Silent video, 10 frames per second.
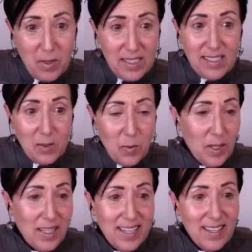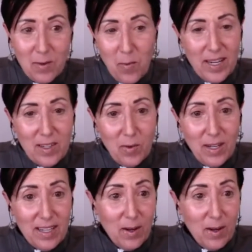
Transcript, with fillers: this is really the way to do it.